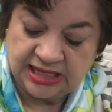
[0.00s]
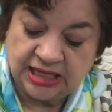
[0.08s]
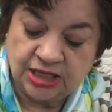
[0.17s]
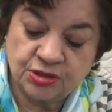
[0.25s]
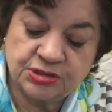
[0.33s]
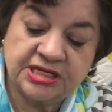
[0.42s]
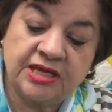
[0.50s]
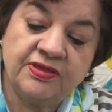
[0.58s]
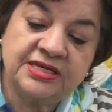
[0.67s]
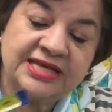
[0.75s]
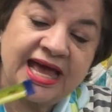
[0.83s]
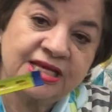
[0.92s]
You see
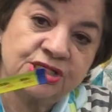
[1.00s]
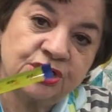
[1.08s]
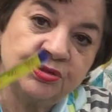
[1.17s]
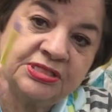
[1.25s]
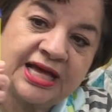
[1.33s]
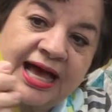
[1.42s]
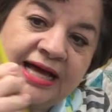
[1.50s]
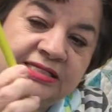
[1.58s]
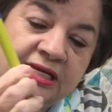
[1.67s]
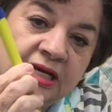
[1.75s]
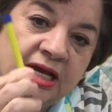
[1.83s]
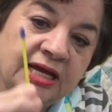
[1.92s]
this has 2 sides,
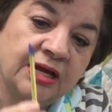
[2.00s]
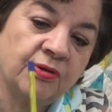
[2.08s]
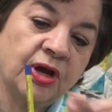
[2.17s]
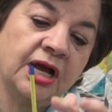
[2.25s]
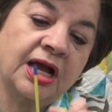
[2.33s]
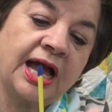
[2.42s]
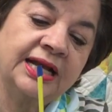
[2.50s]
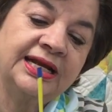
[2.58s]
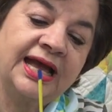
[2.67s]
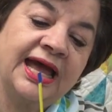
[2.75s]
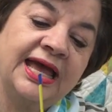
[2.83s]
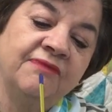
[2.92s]
a
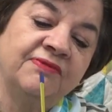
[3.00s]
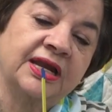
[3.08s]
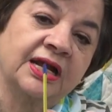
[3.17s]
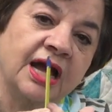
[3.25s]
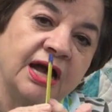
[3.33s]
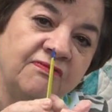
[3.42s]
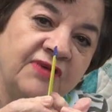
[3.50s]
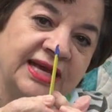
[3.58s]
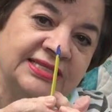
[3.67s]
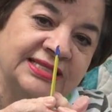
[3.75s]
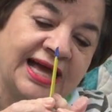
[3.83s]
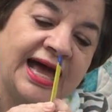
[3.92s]
concave and a
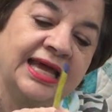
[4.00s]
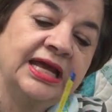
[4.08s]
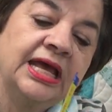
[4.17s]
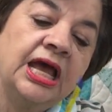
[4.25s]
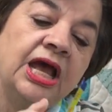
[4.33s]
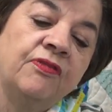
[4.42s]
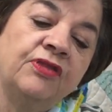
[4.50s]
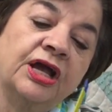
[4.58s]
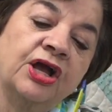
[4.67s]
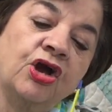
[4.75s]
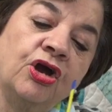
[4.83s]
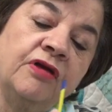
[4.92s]
convex side. The
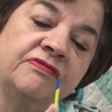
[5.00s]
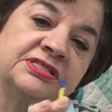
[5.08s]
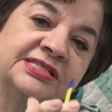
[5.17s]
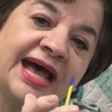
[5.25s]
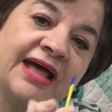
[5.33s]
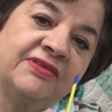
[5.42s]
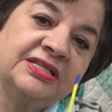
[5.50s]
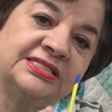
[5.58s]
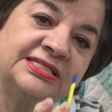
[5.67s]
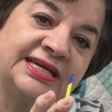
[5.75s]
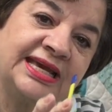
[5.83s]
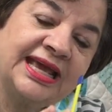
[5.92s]
curved side that's
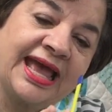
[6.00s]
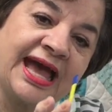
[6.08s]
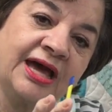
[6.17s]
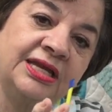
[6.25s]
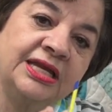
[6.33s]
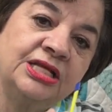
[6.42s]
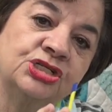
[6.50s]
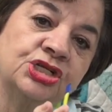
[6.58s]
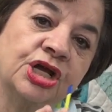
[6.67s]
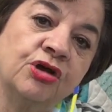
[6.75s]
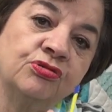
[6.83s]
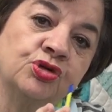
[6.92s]
sticking out needs to
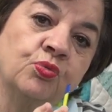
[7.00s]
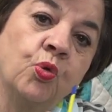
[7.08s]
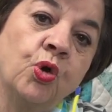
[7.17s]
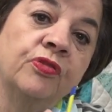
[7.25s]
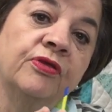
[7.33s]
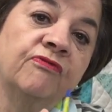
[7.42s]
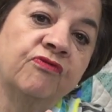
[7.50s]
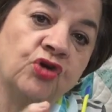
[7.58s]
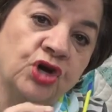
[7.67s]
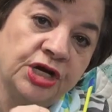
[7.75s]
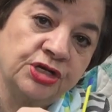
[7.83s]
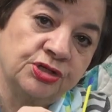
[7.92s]
go toward the
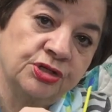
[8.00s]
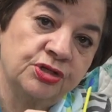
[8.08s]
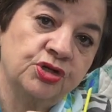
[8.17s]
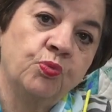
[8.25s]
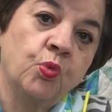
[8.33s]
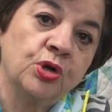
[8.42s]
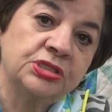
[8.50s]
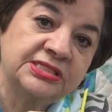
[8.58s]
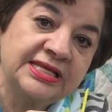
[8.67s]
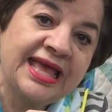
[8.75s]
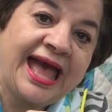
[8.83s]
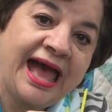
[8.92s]
front, towards
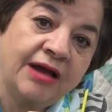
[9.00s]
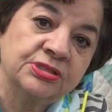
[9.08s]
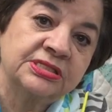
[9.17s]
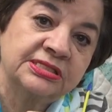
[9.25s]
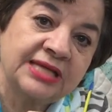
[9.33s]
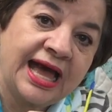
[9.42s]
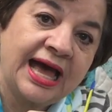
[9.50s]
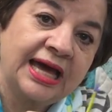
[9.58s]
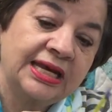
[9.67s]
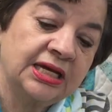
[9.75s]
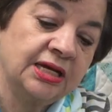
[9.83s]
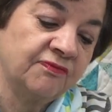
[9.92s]
the outside
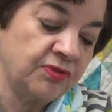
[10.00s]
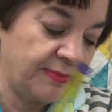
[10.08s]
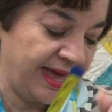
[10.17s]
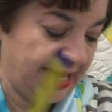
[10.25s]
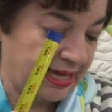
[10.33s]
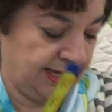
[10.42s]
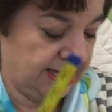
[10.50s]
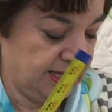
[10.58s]
of the bag.